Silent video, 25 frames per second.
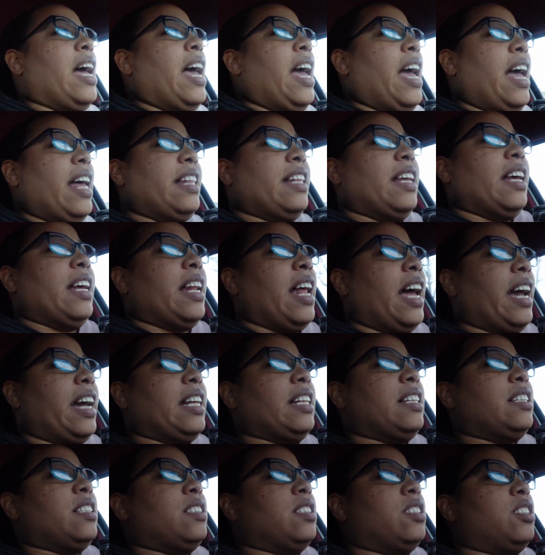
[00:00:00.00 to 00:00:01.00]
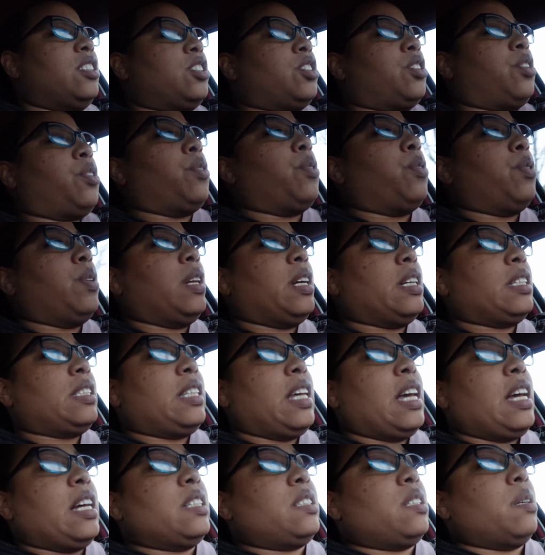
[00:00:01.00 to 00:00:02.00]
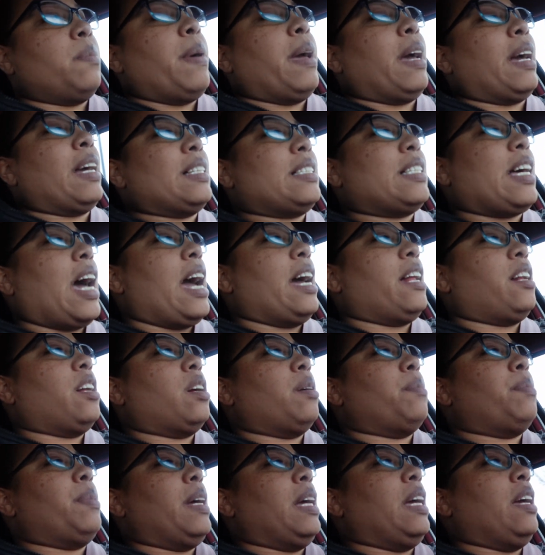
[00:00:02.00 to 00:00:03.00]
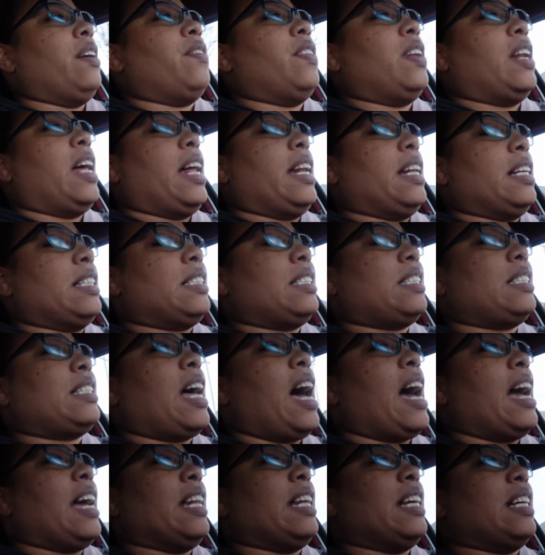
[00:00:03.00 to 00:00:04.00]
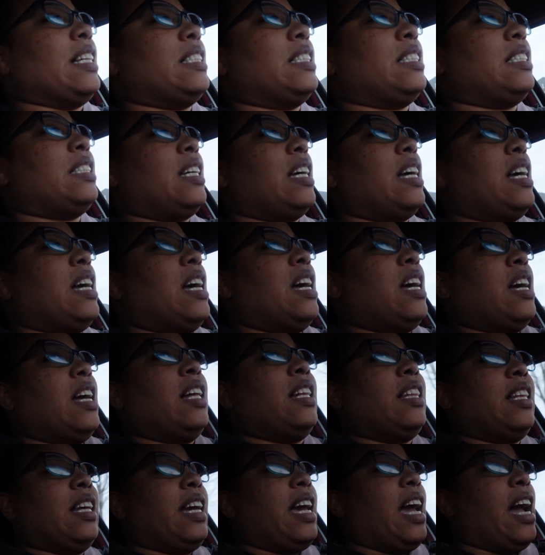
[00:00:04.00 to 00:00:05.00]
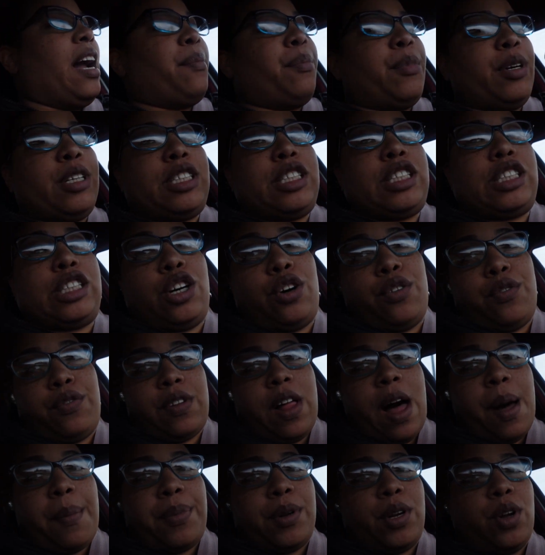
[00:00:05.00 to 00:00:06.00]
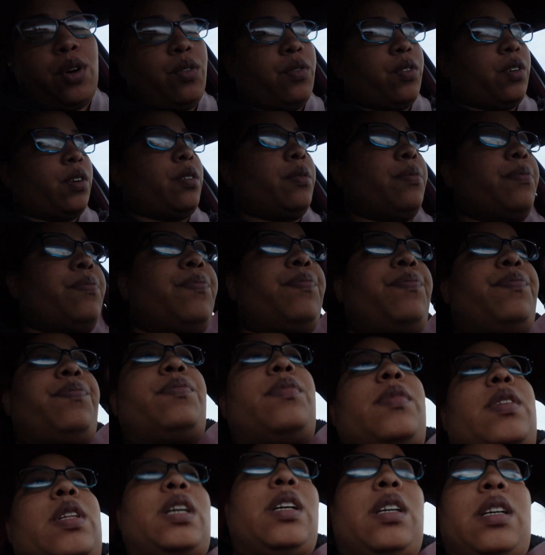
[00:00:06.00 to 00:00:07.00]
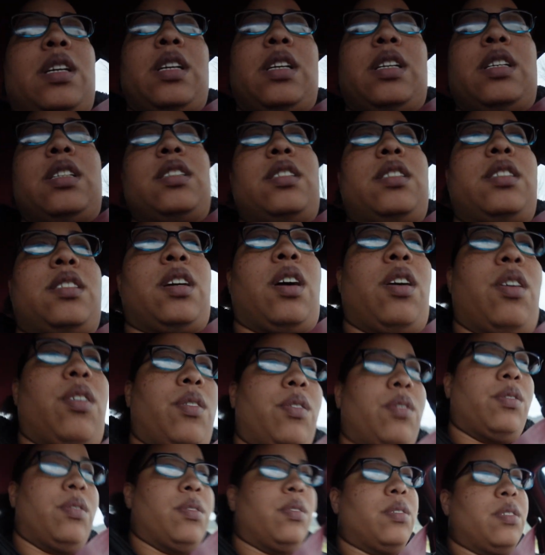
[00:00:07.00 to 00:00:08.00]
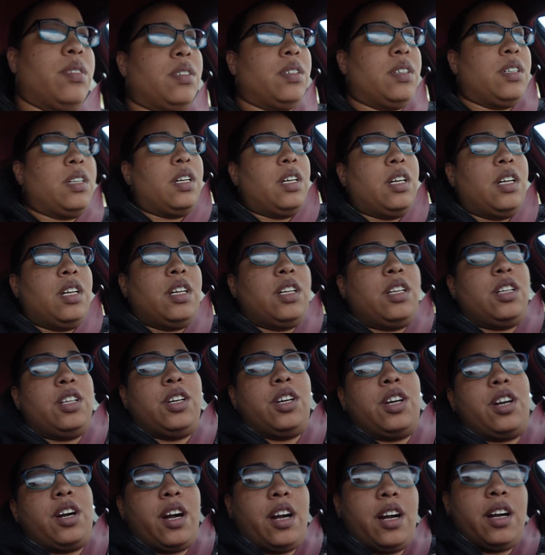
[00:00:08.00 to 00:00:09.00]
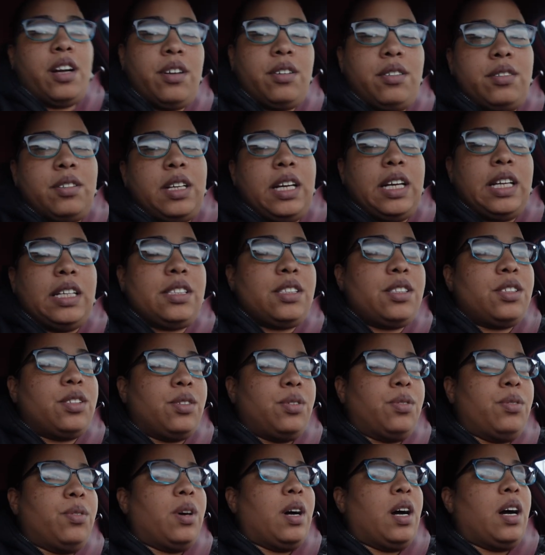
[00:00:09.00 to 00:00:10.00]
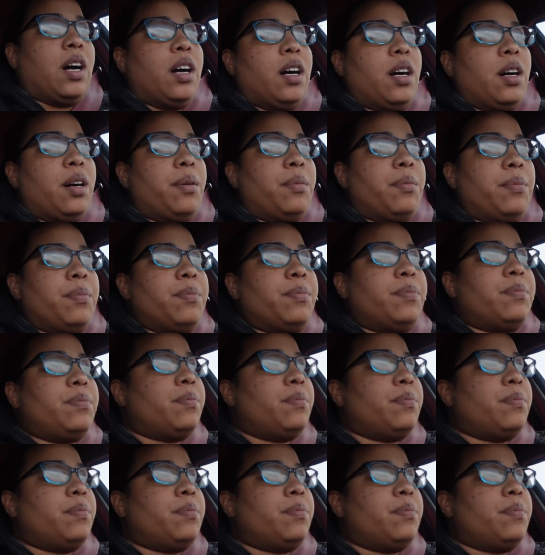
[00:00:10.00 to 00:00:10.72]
And then I can screw this thing to make it tighter, but even at its tightest, the camera's still flopping over. So your girl will need to um,